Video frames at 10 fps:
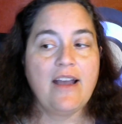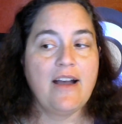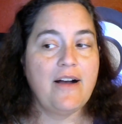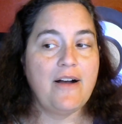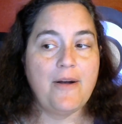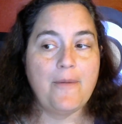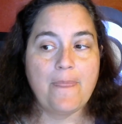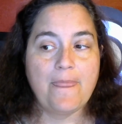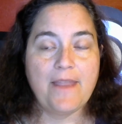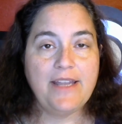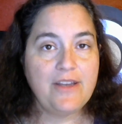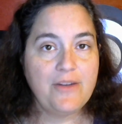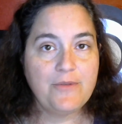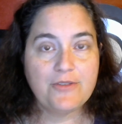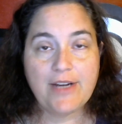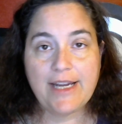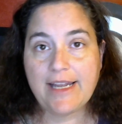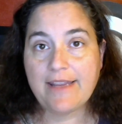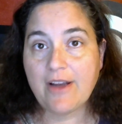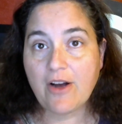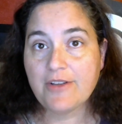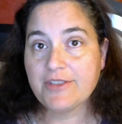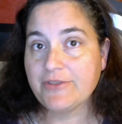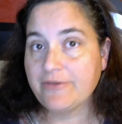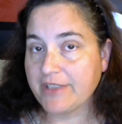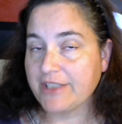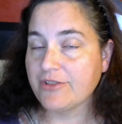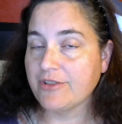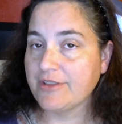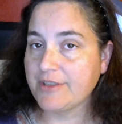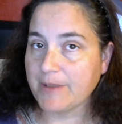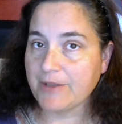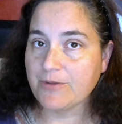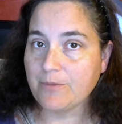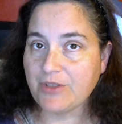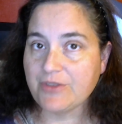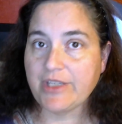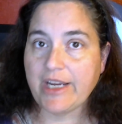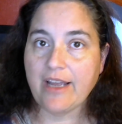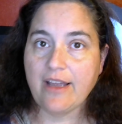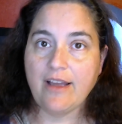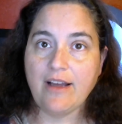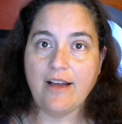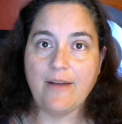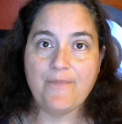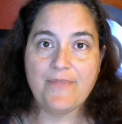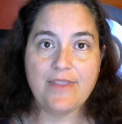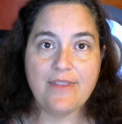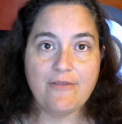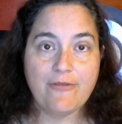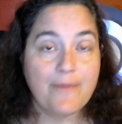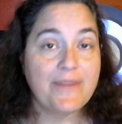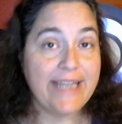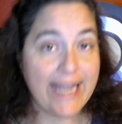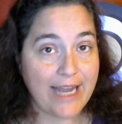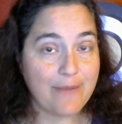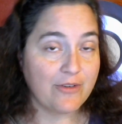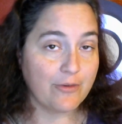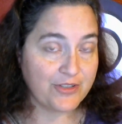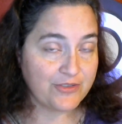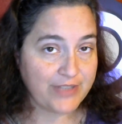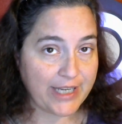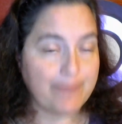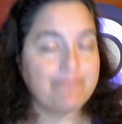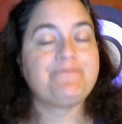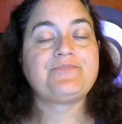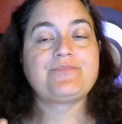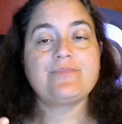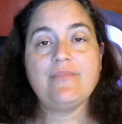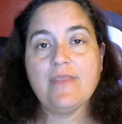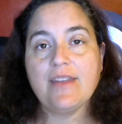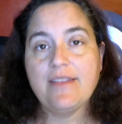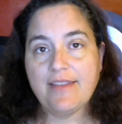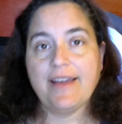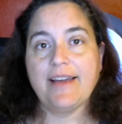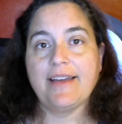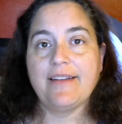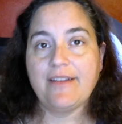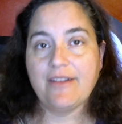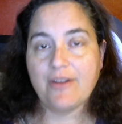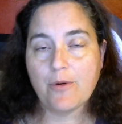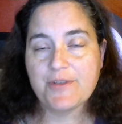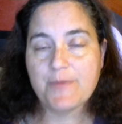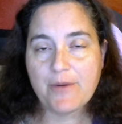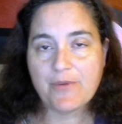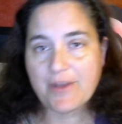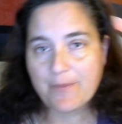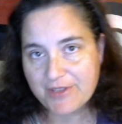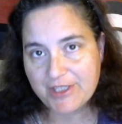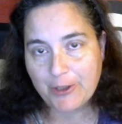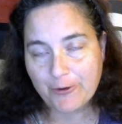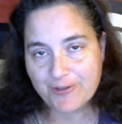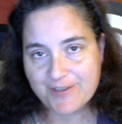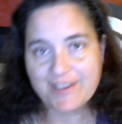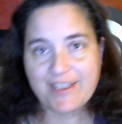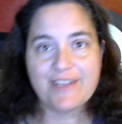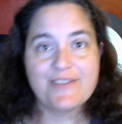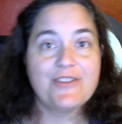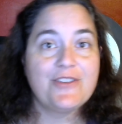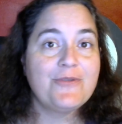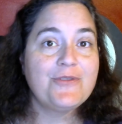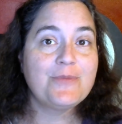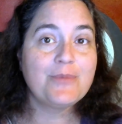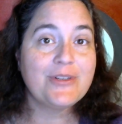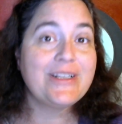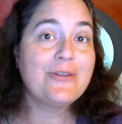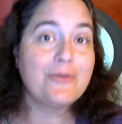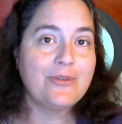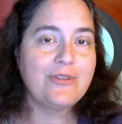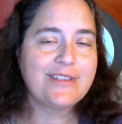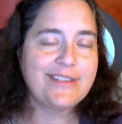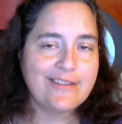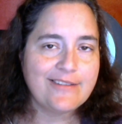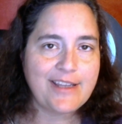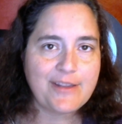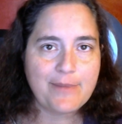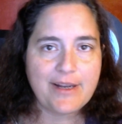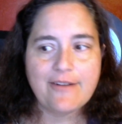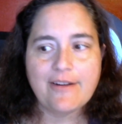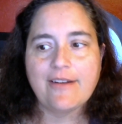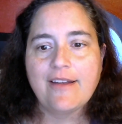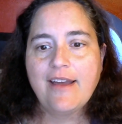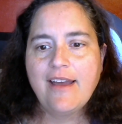I thought it was great, and they also featured special music from the game, the original game, that correspond with that particular city. So that was pretty cool to hear that in the background.